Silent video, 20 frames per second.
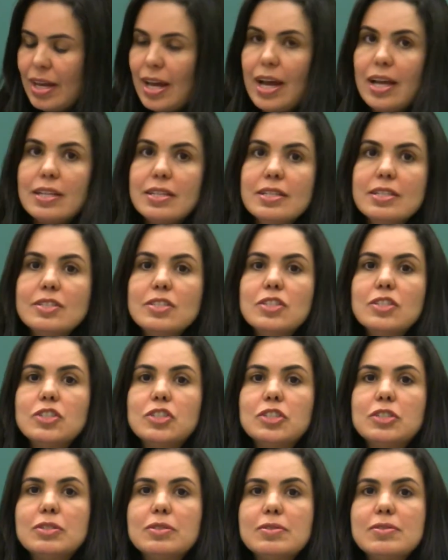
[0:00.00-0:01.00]
I needed
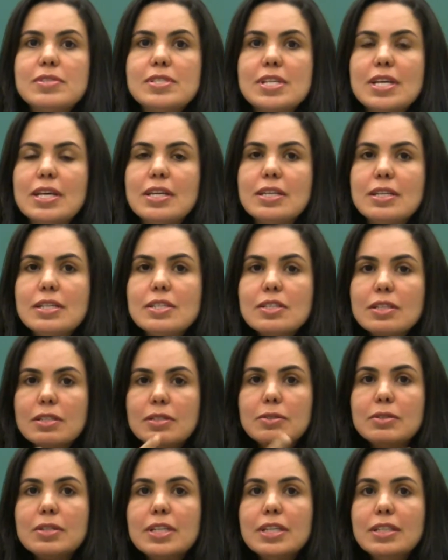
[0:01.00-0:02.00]
to say it
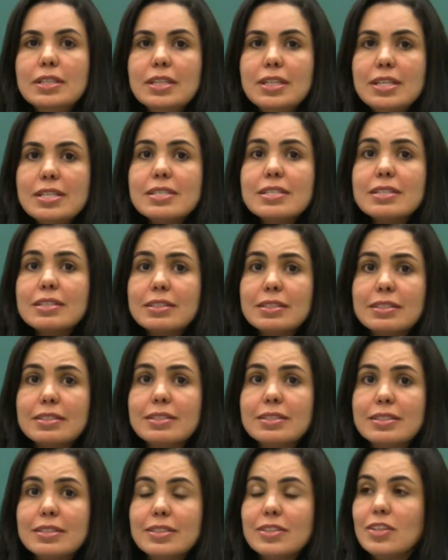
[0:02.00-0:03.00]
looking it,
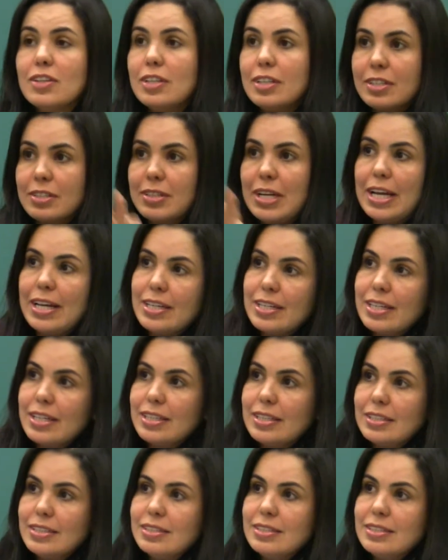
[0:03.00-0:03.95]
or I can.